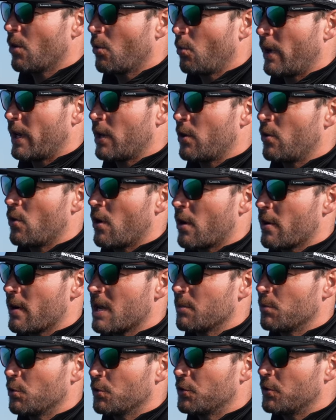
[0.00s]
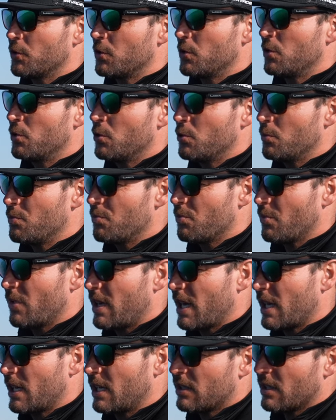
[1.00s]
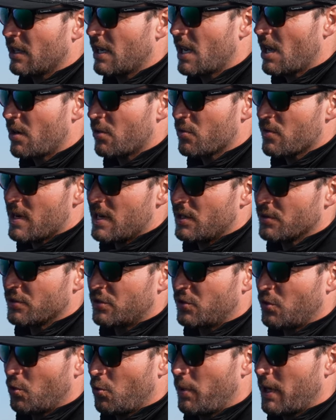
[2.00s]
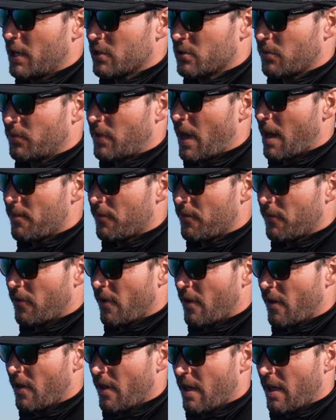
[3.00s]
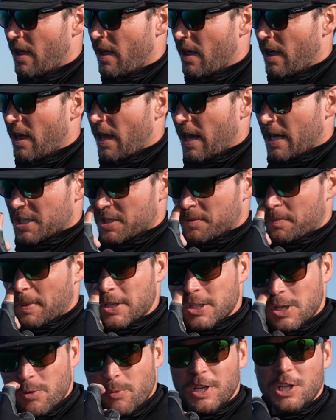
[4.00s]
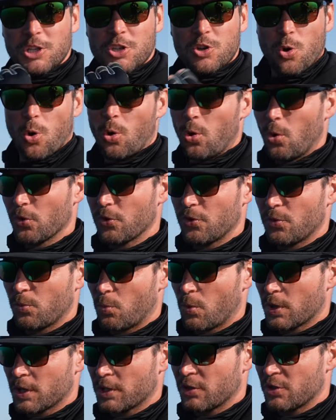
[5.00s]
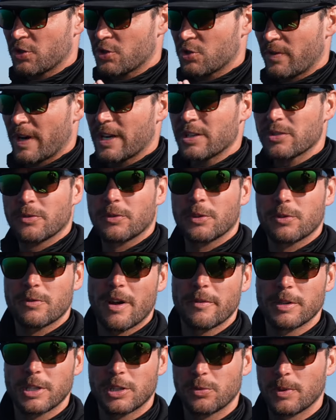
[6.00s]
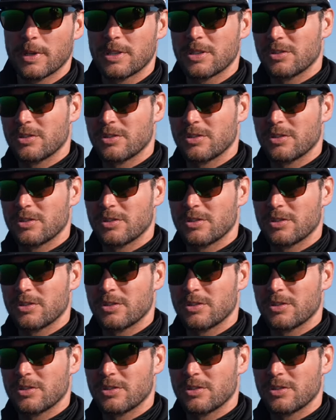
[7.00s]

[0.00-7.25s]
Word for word: where you are able to get it at around two meters of depth, and especially when it's cold. One of the strengths of the Gravity Twitch